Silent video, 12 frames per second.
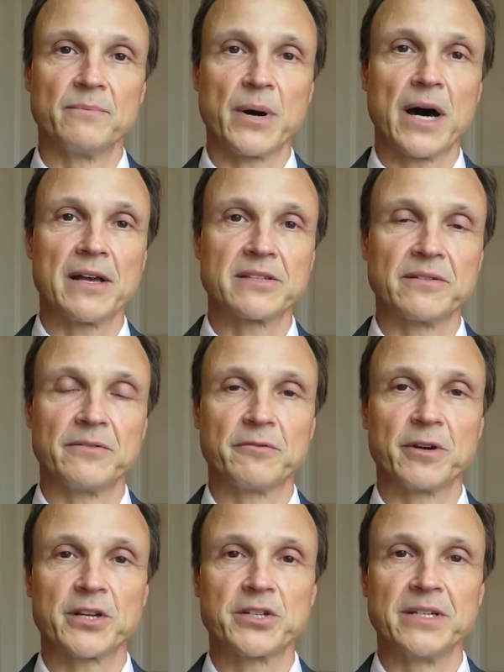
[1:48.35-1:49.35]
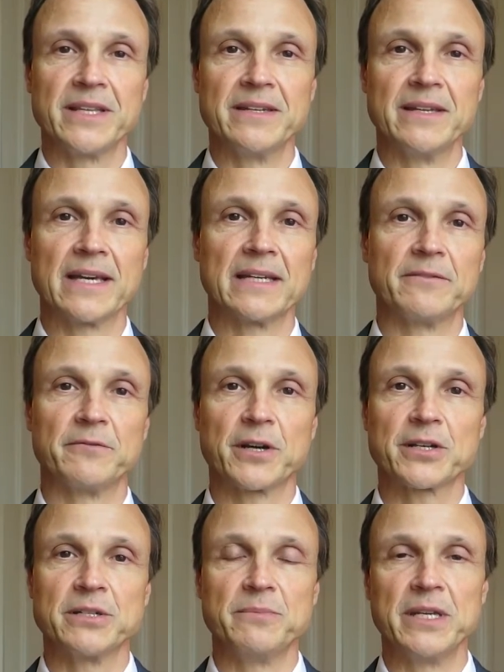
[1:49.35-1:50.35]
positive direction and the negative
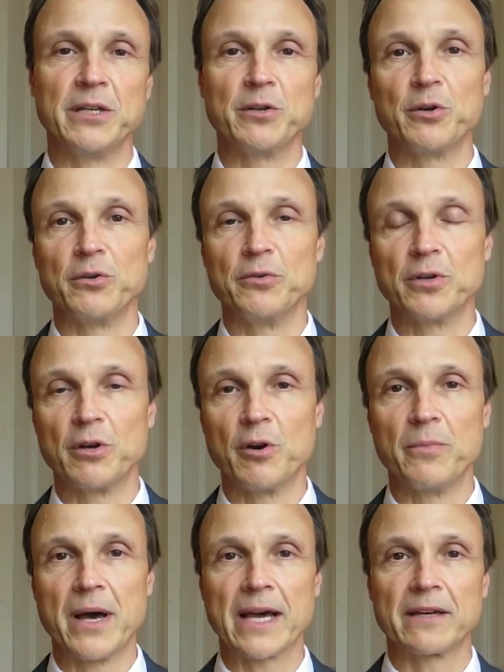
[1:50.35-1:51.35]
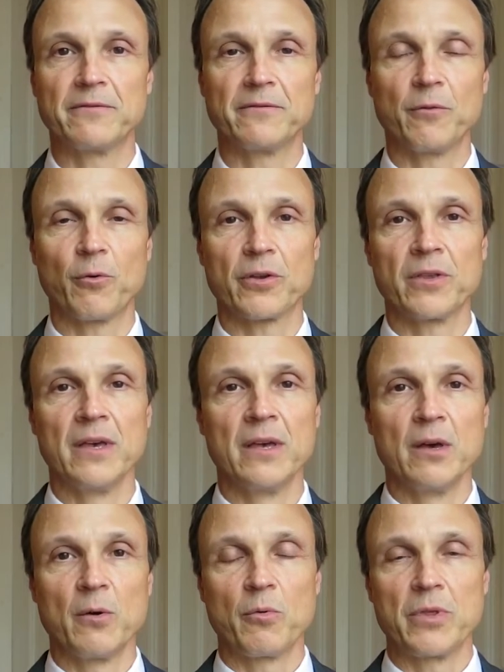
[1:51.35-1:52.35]
direction, meaning you can go back and forth
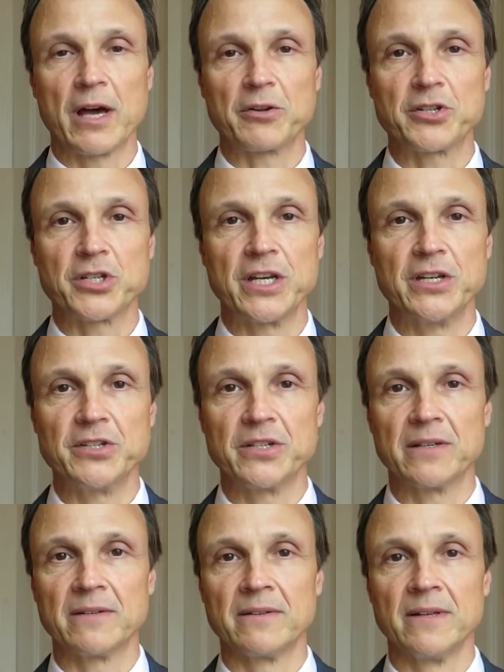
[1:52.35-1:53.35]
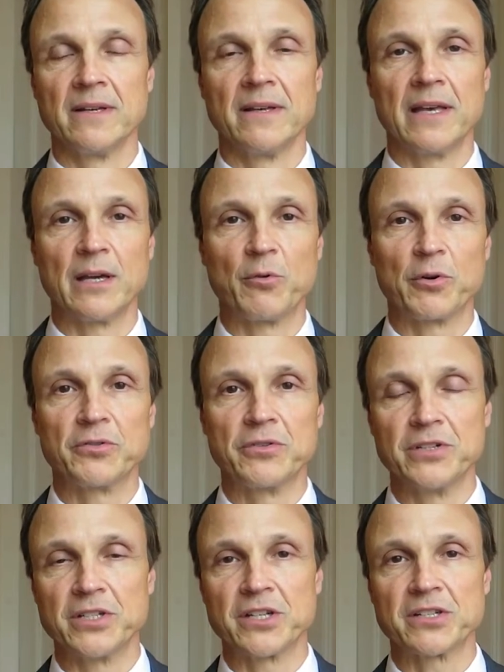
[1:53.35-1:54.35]
without changing and going to an
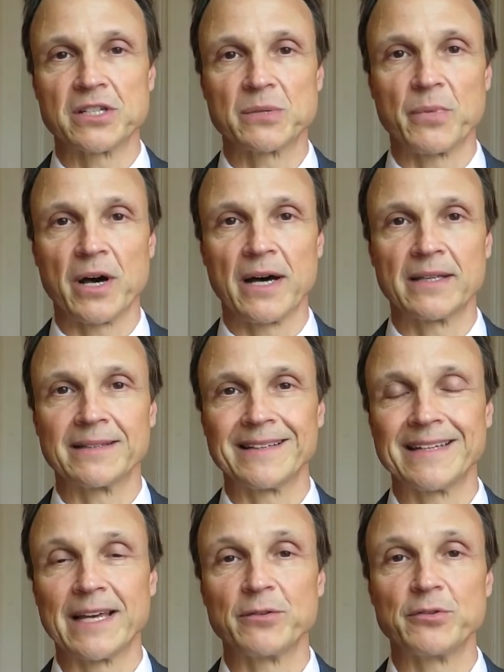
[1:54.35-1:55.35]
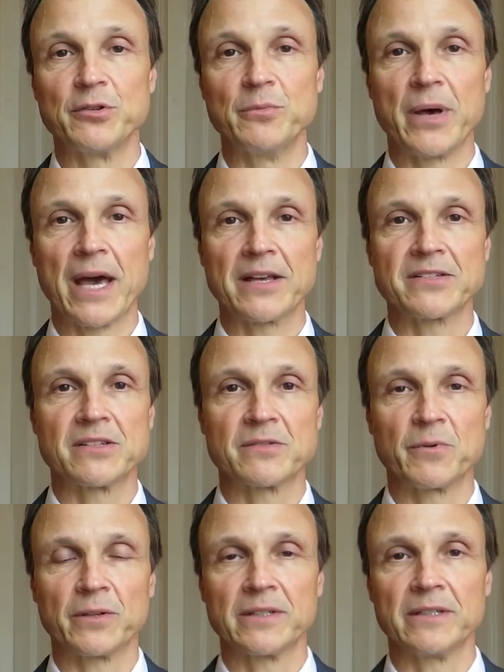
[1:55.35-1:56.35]
adjacent spot and lay down two passes
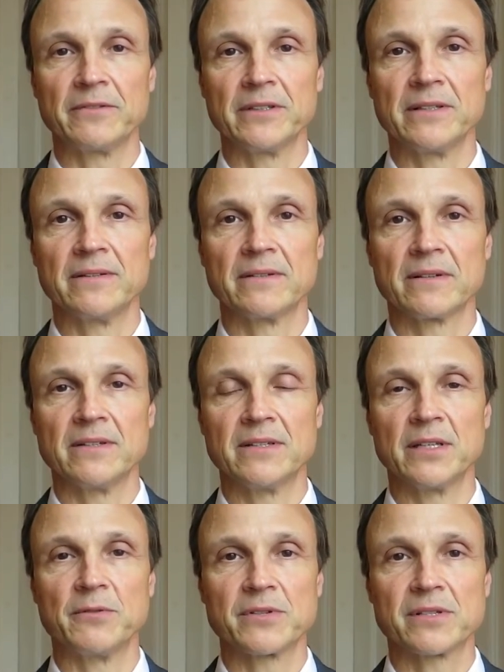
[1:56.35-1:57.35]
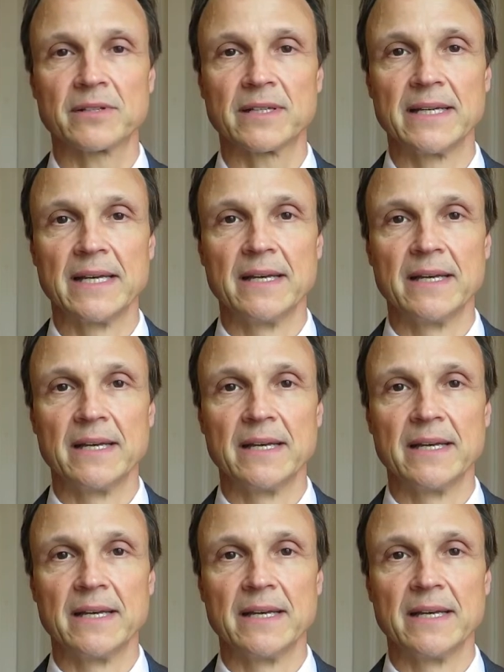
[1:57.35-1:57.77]
relatively contiguously.